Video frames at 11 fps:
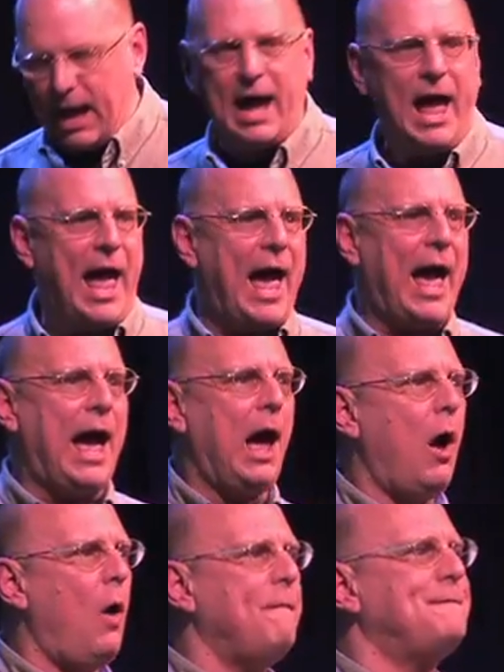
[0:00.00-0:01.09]
A
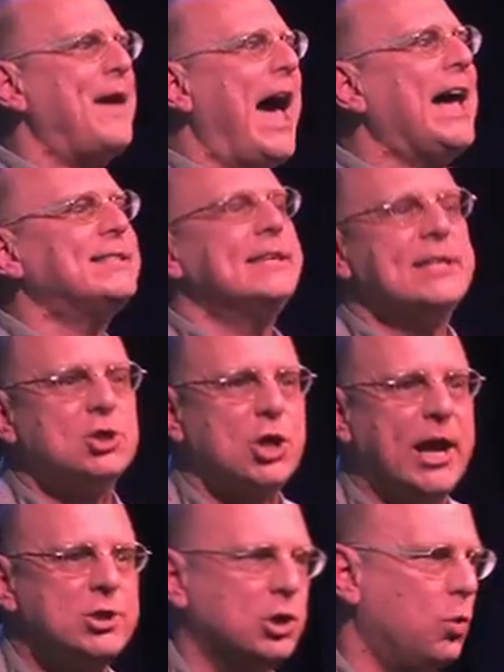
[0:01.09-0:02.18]
how fast is it
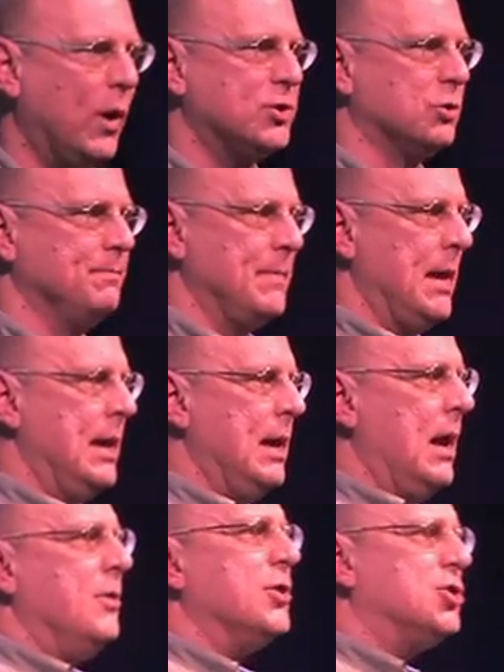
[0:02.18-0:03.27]
changing question.
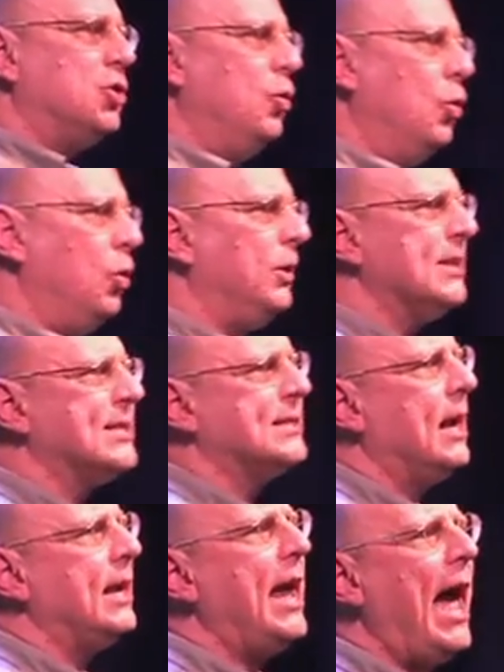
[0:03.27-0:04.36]
The tool to
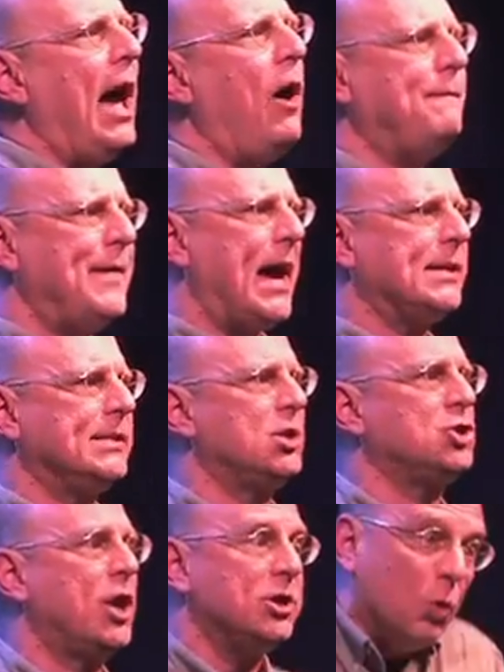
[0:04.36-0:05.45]
study how fast is
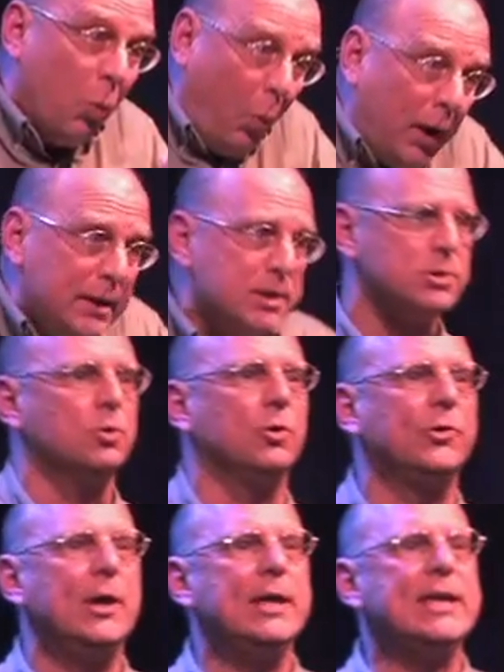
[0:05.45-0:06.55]
it changing, one of the
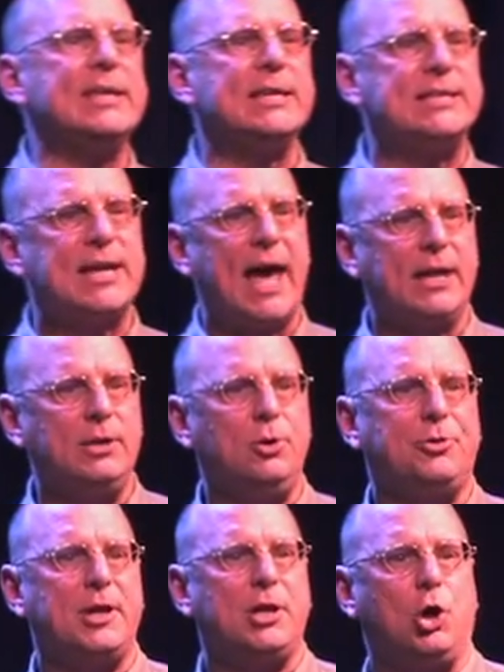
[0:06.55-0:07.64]
tools is a
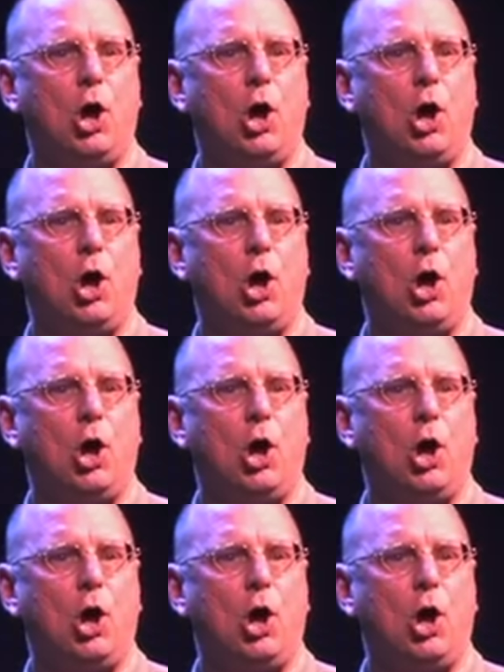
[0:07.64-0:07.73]
technical thing